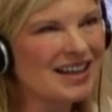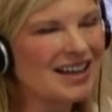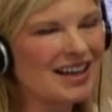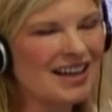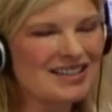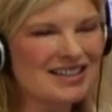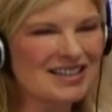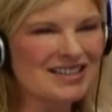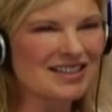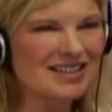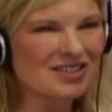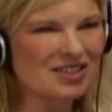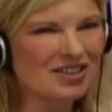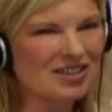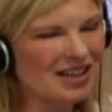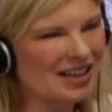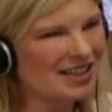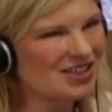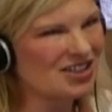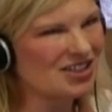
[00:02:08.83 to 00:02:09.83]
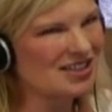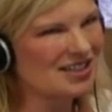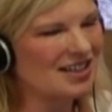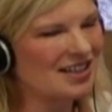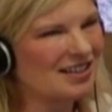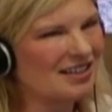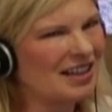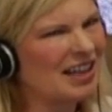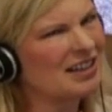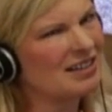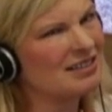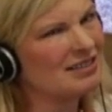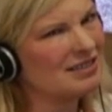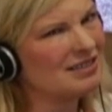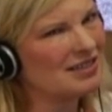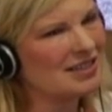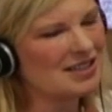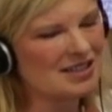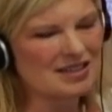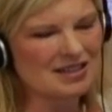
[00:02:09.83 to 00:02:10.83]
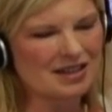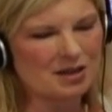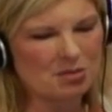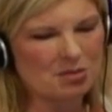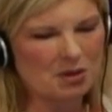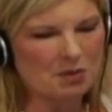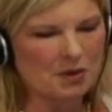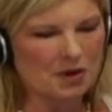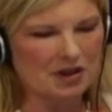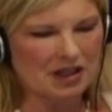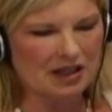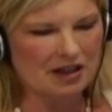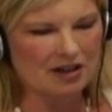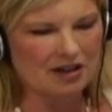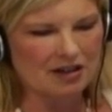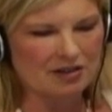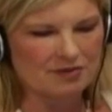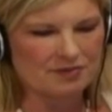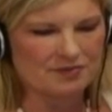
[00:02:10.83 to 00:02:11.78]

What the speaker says: It doesn't look like just oh, this is going to be work here.